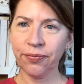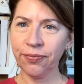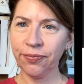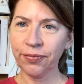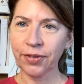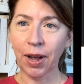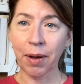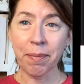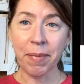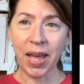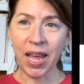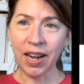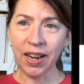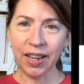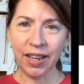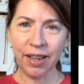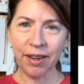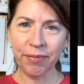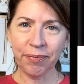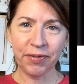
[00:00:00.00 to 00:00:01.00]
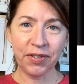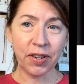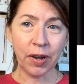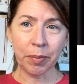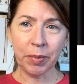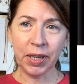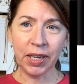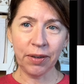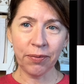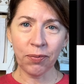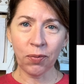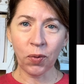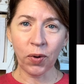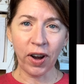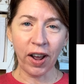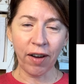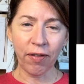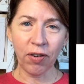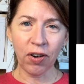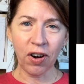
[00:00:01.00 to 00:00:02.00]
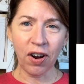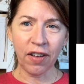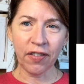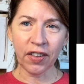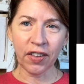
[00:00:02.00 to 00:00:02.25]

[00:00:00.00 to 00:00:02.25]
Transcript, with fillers: a mannequin, dummy, whatever on the